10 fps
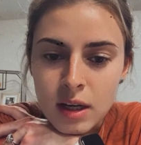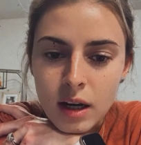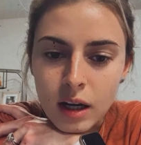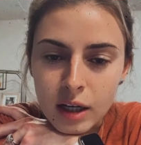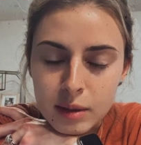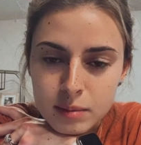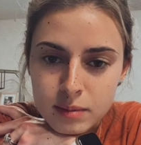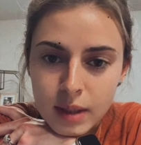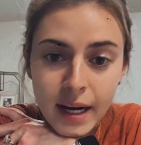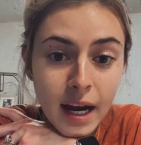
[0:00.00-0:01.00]

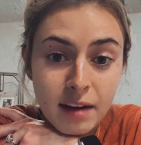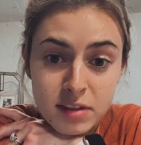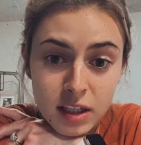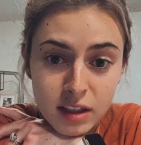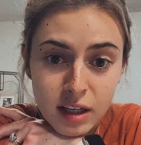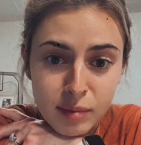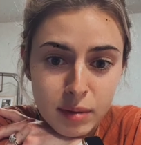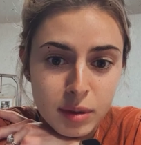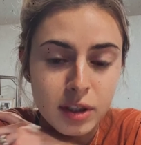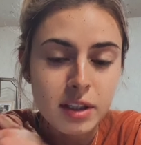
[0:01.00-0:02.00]
I have not gotten my
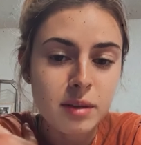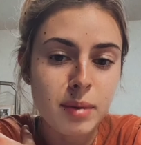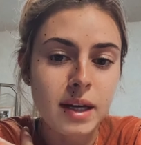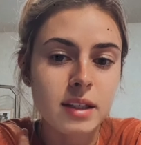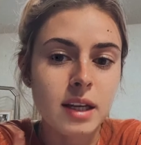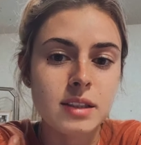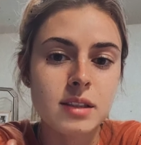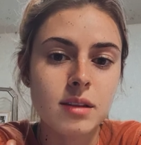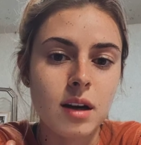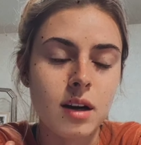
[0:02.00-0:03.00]
period back yet.
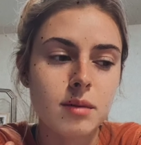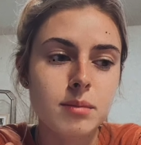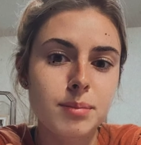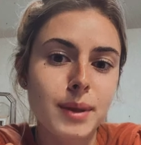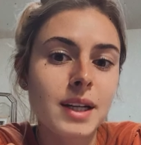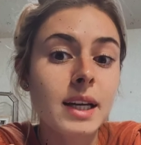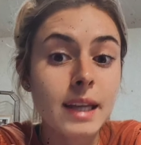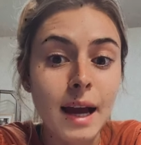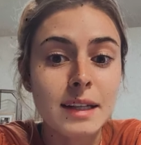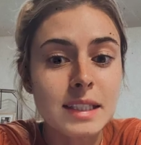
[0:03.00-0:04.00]
But
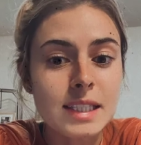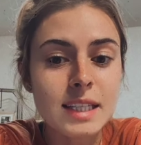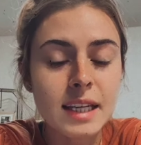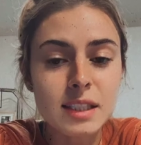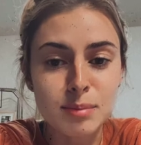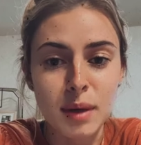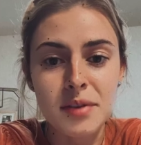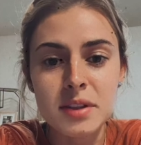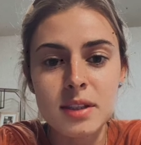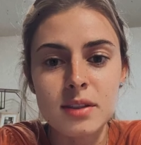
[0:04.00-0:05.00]
again, it takes
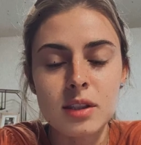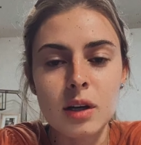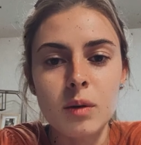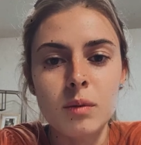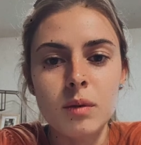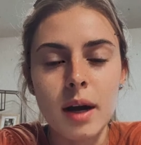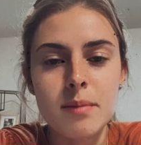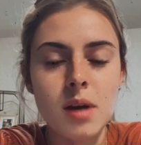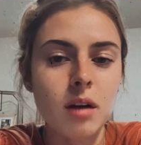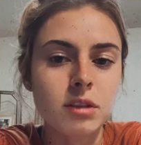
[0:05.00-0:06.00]
months, so I'm
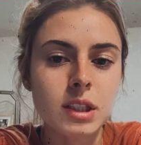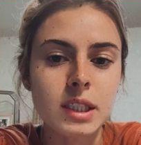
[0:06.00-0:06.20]
not really